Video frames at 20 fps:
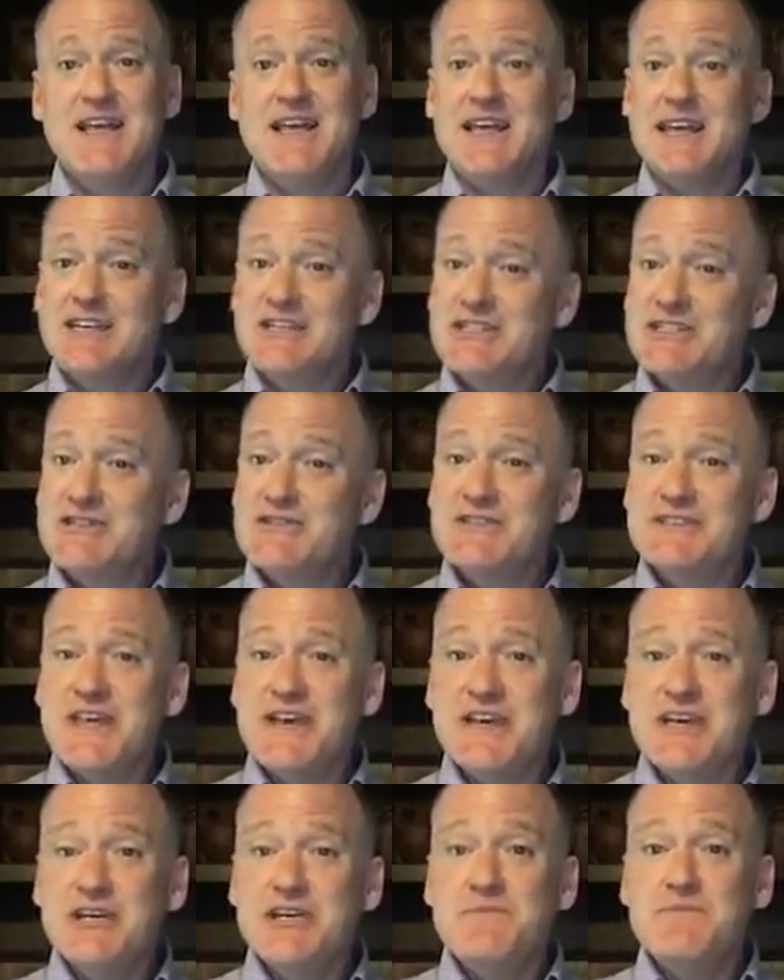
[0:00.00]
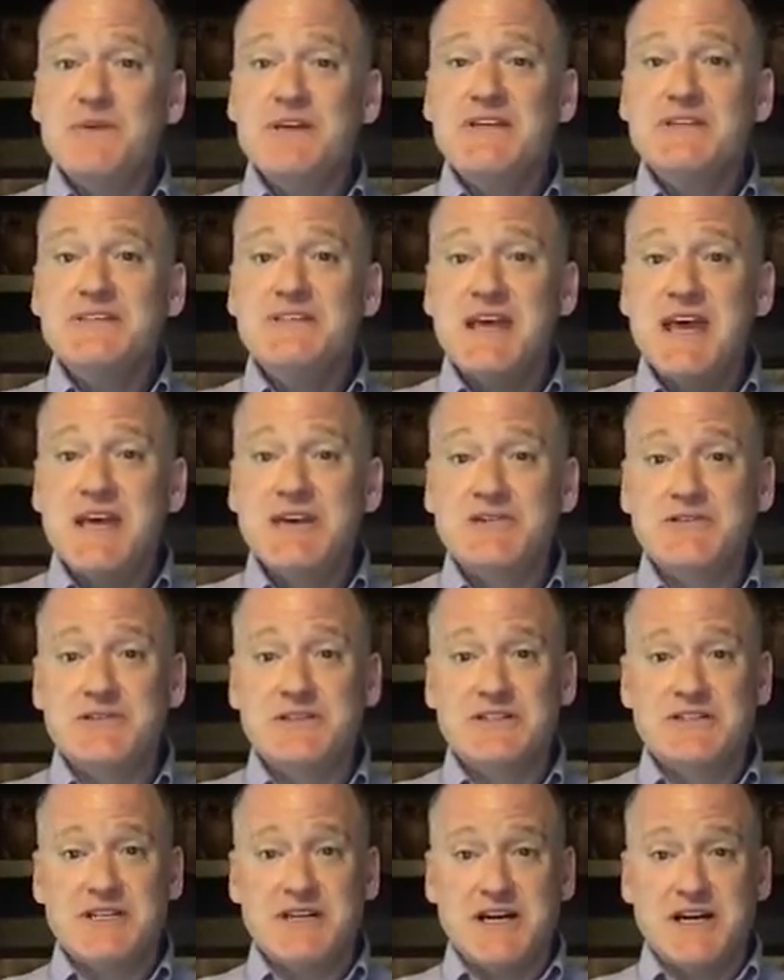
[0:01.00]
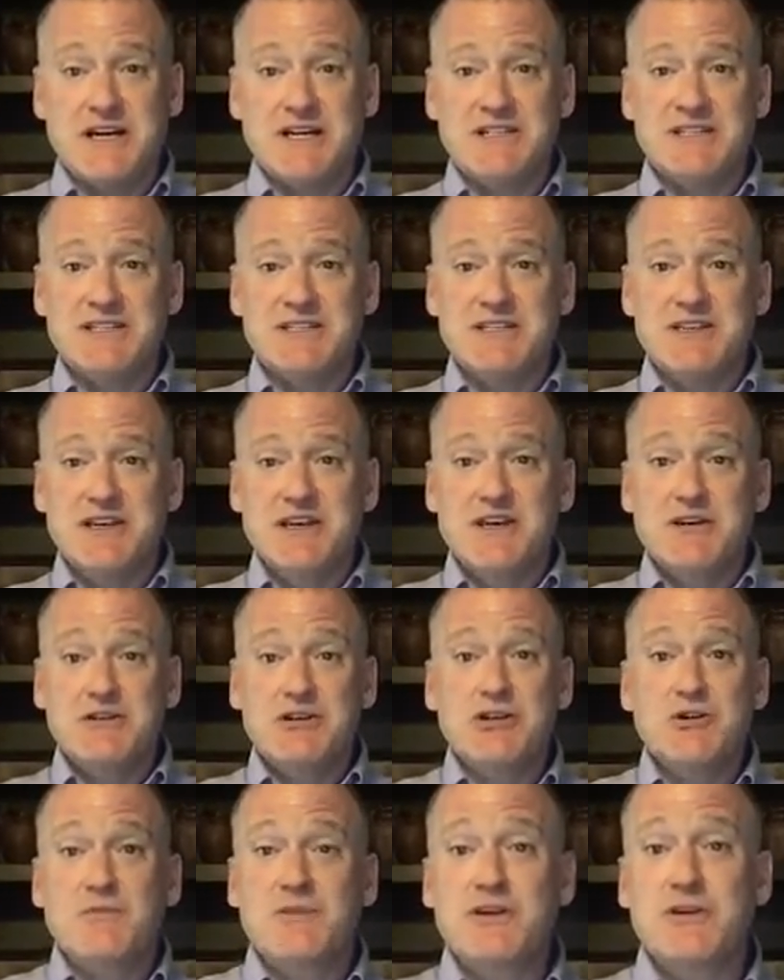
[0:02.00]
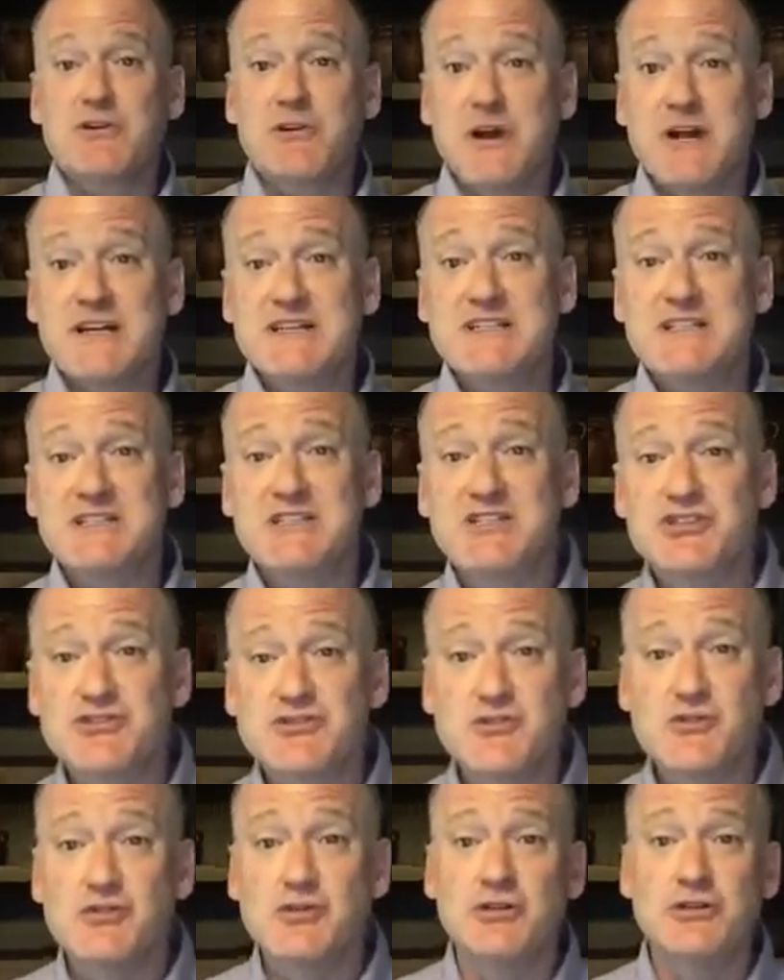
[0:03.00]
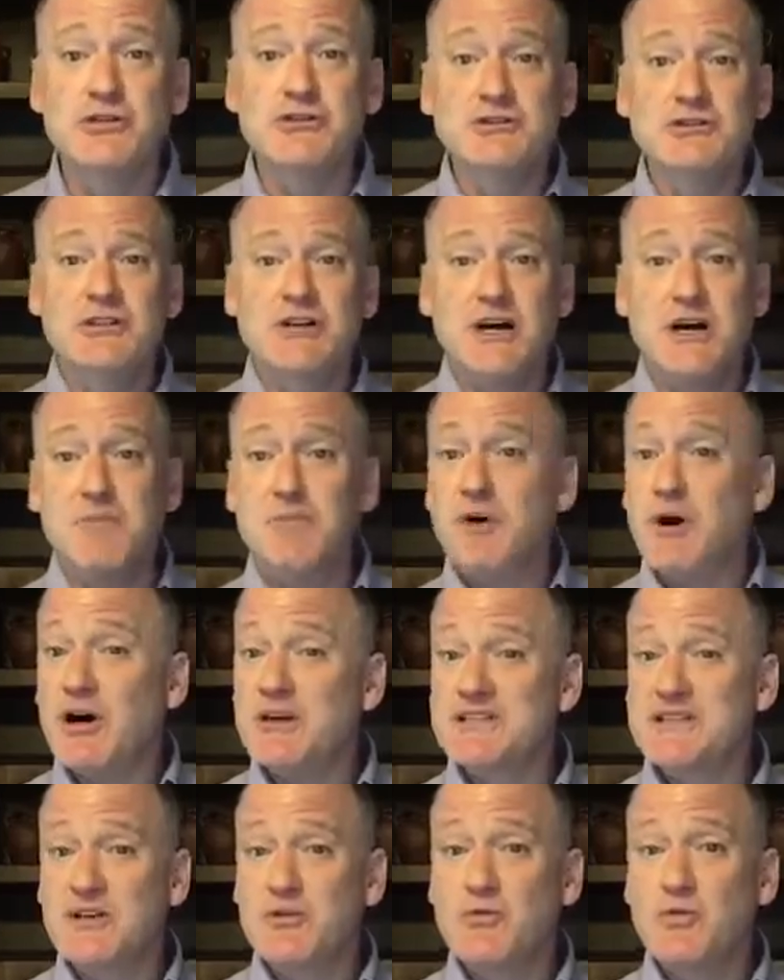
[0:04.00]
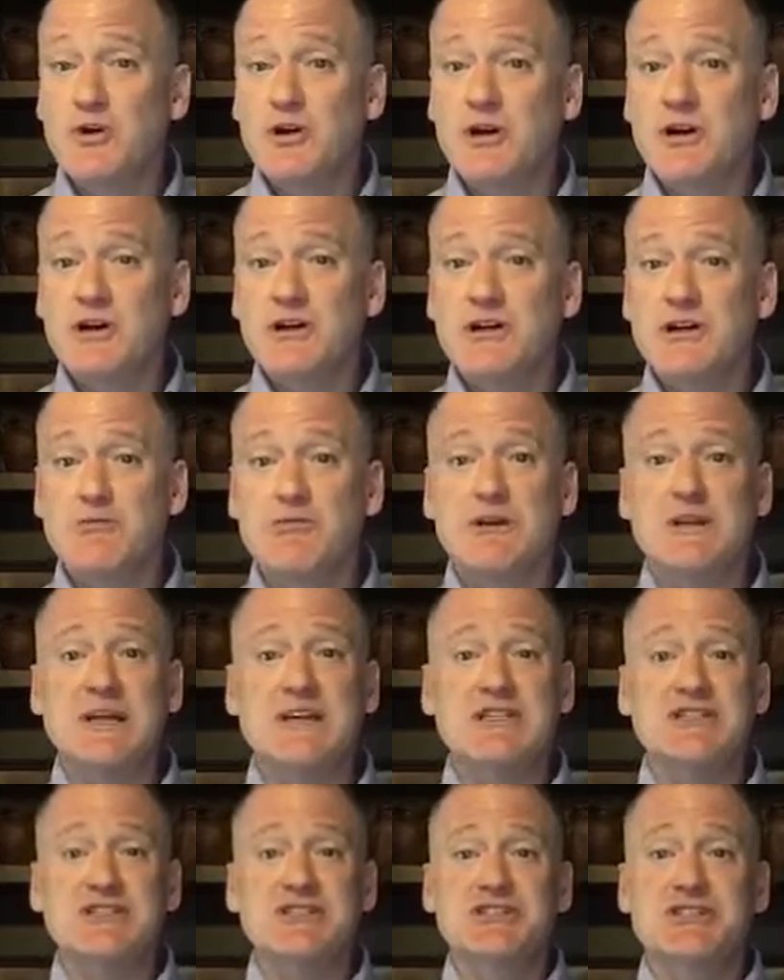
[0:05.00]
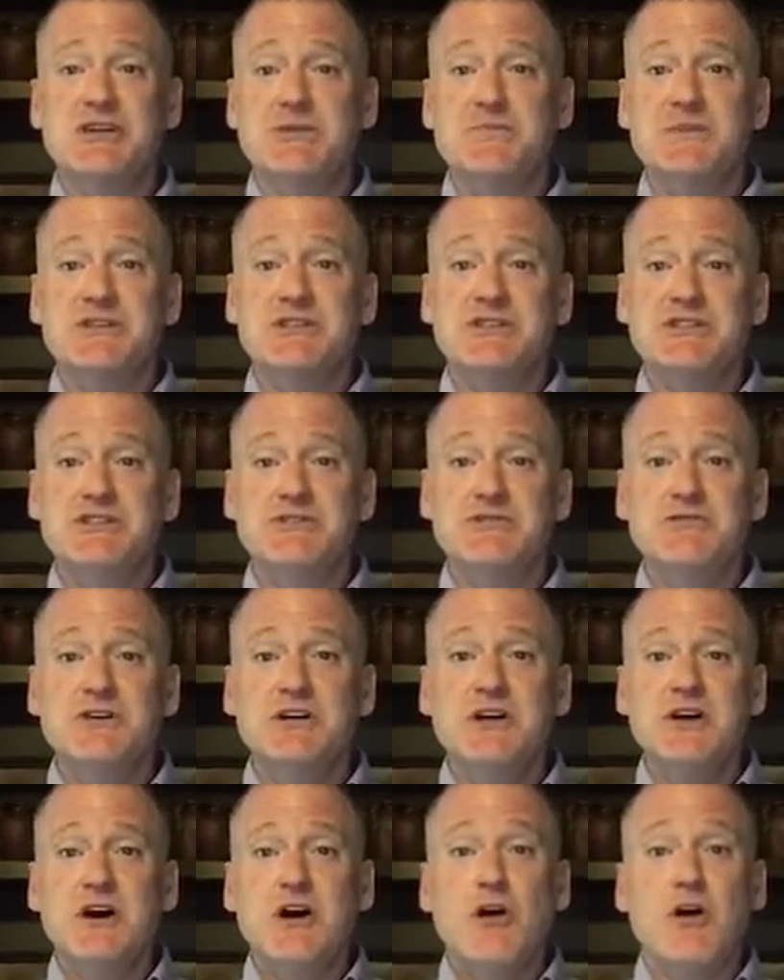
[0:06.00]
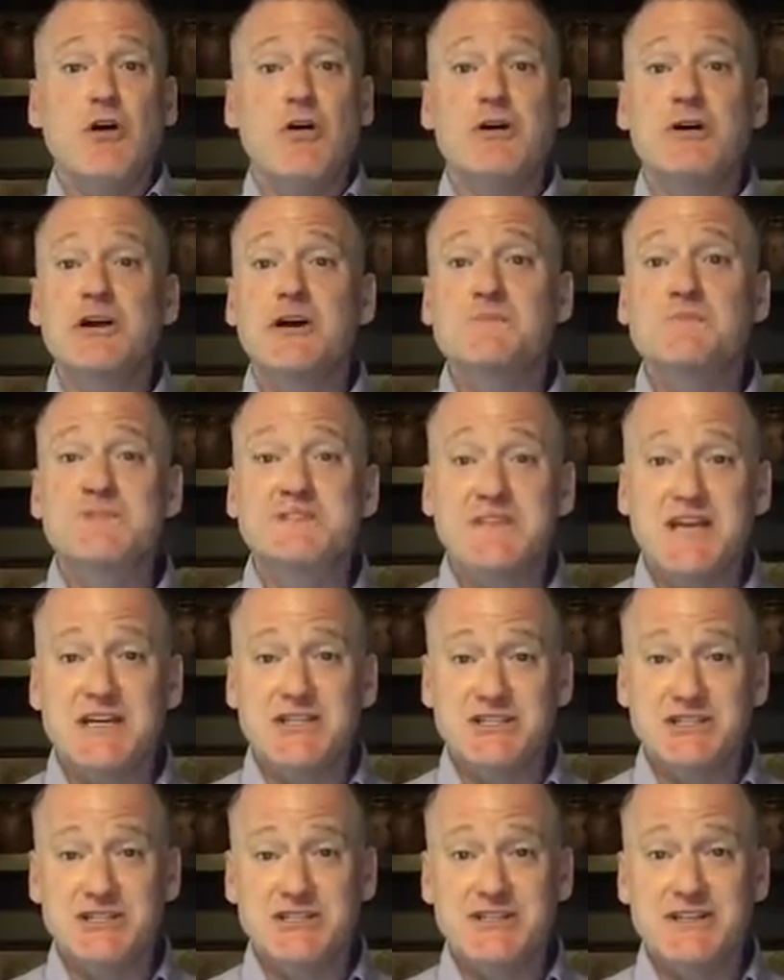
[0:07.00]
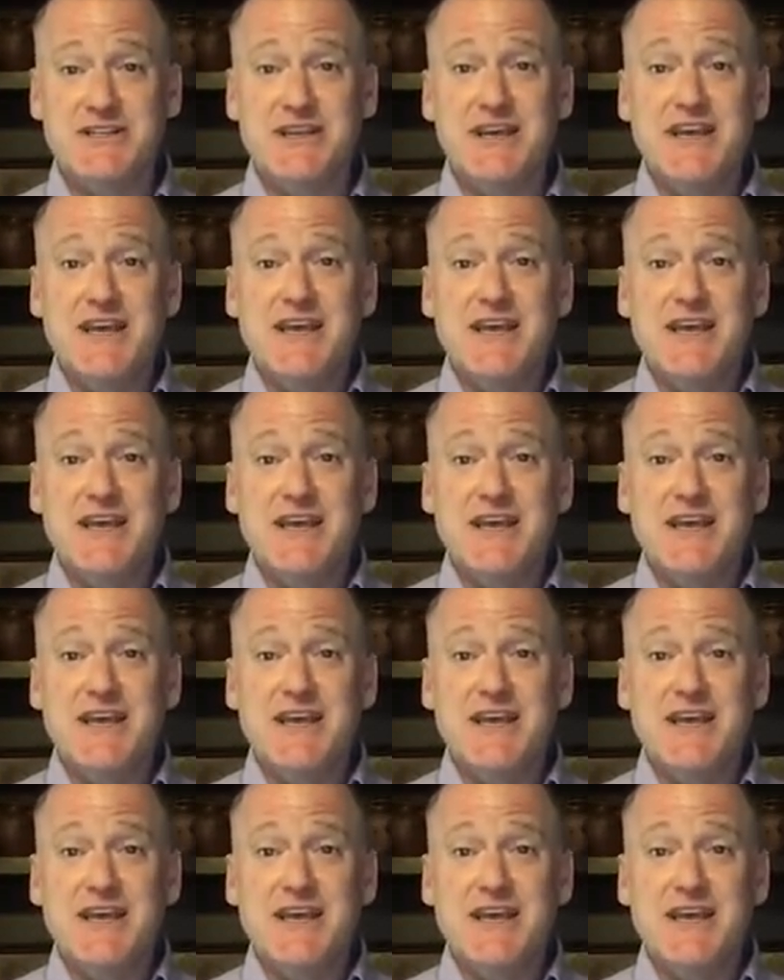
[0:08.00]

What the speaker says: Issues that could be dangerous to us could be grades in school, a boss at work, a relationship issue, or an obsession.